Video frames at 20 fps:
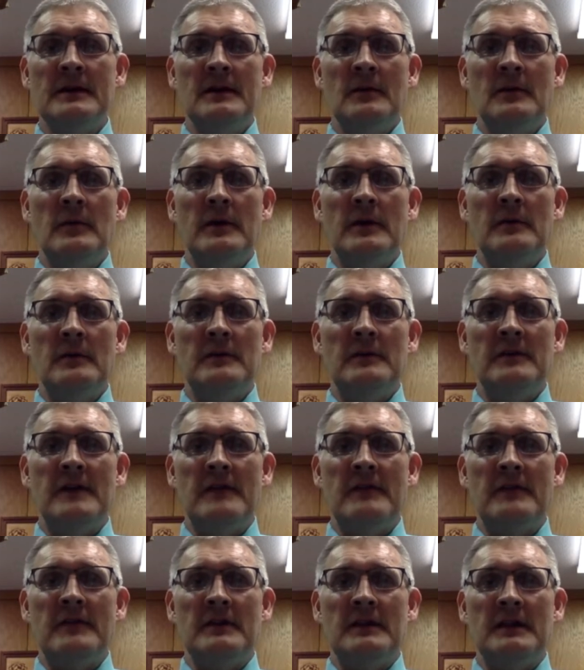We
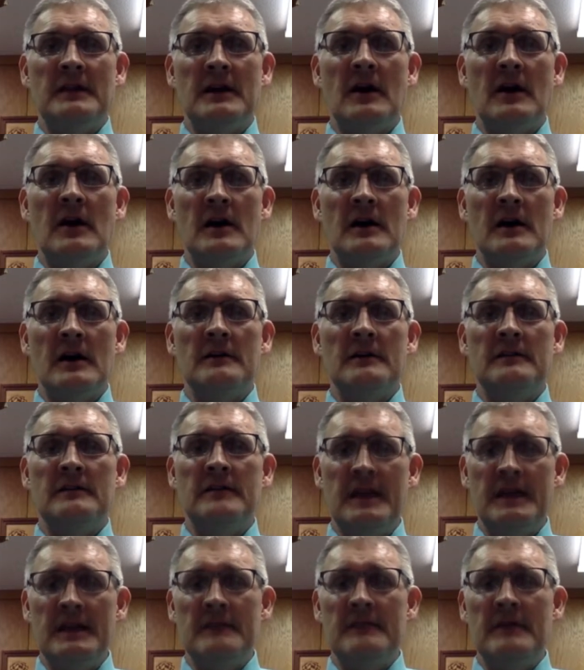definitely are
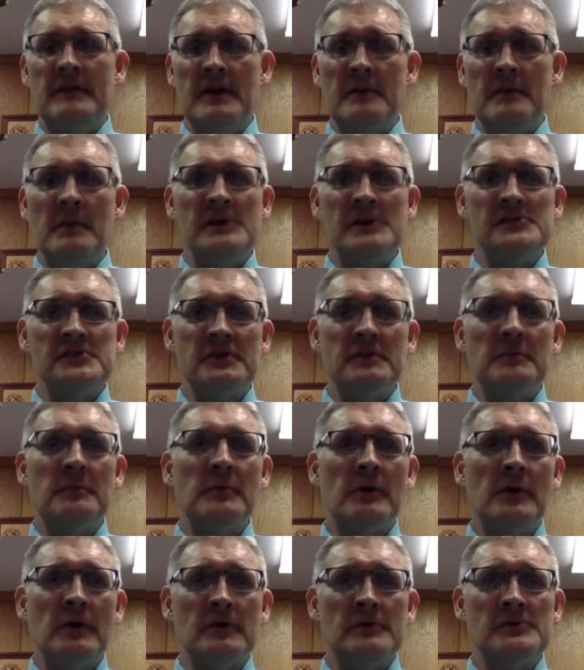taking a very measured
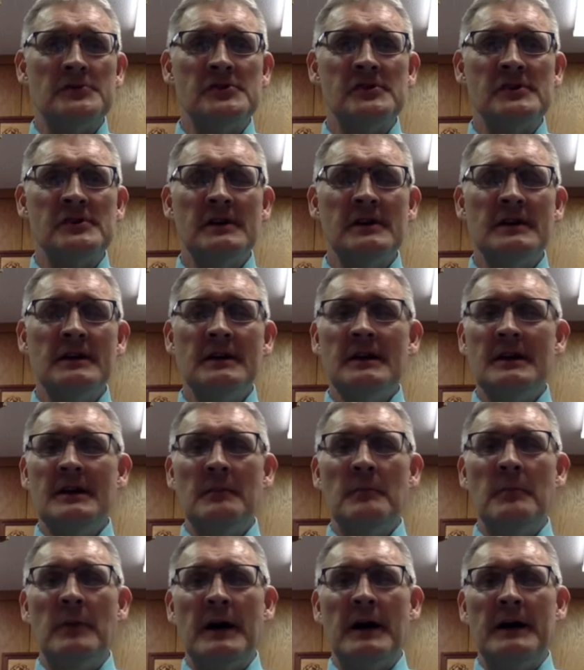approach,
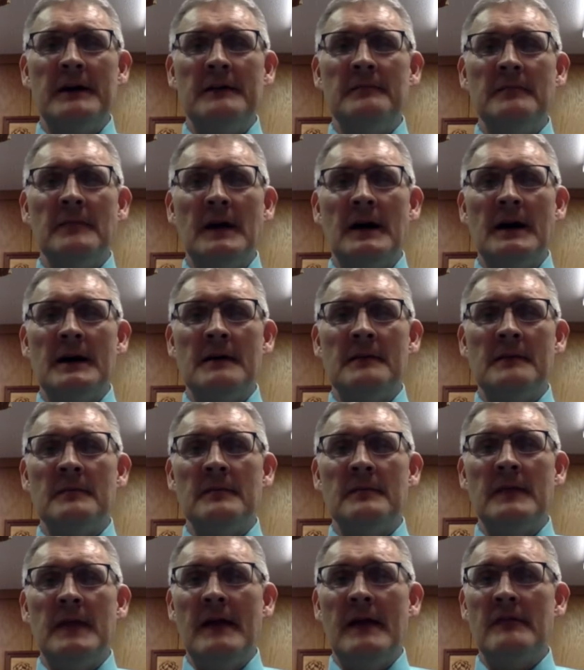but
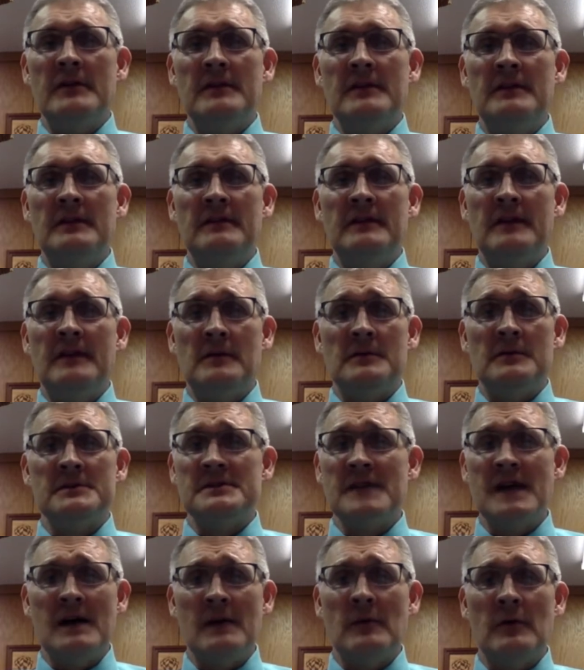every detail was
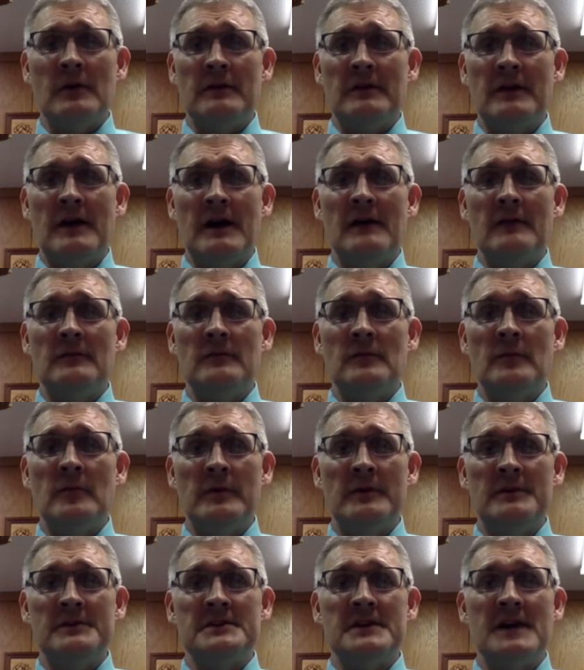not worked out. And
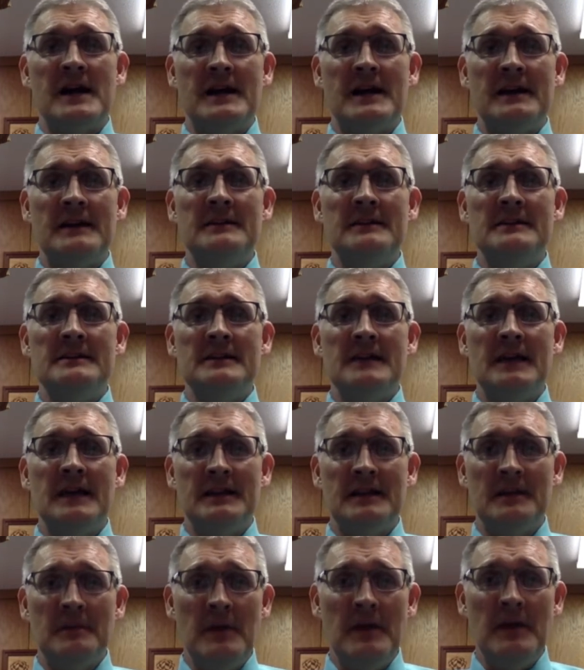we decided and
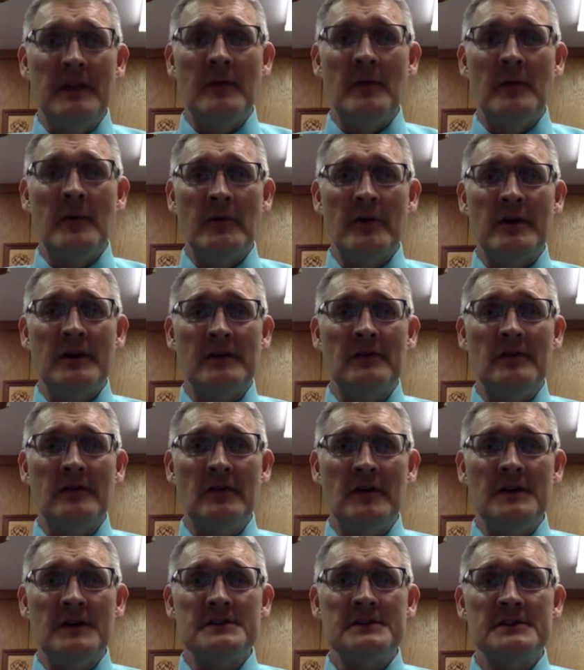committed that we were going to do
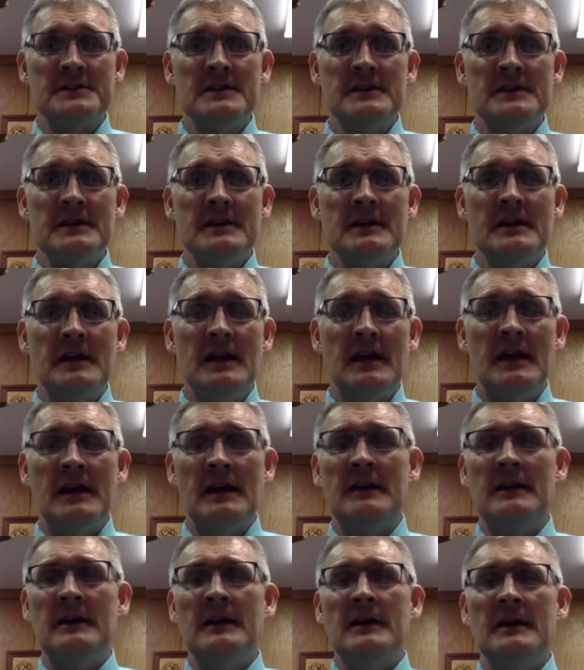this.
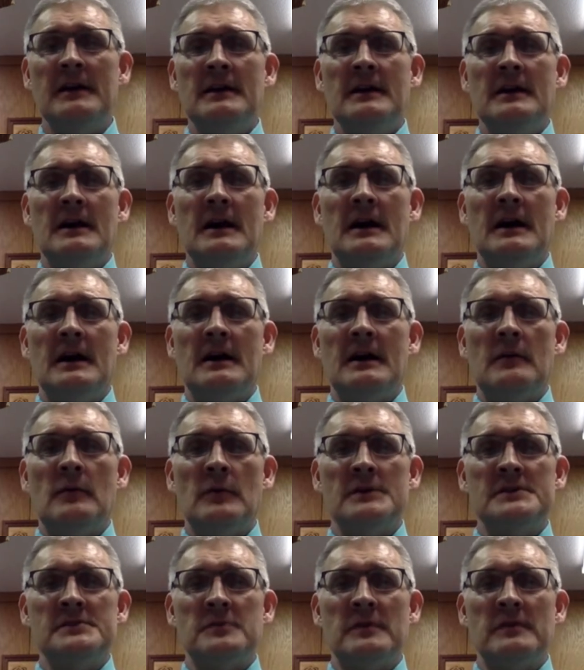And
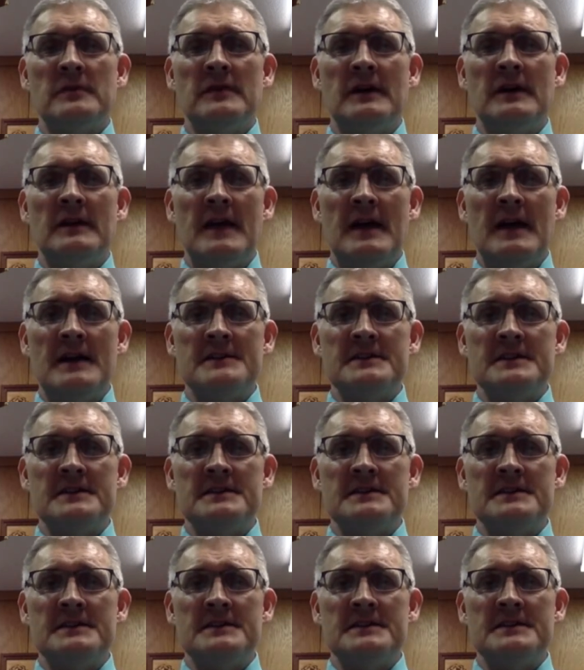once we've done that, as I
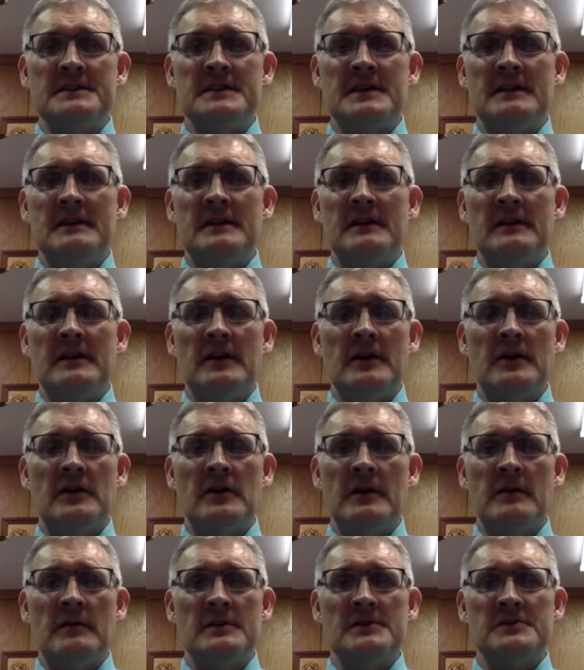said, there are
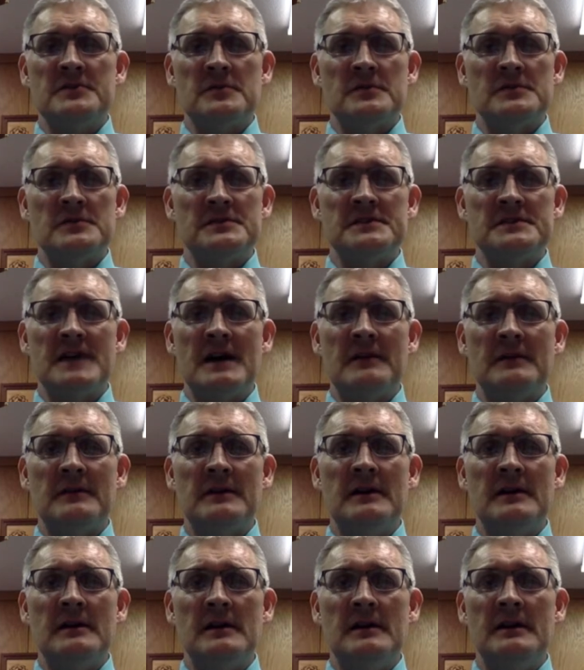great resources out
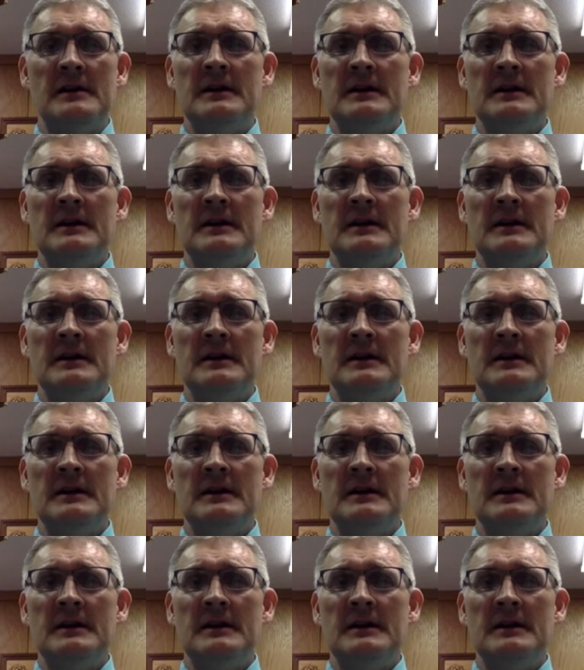there. And,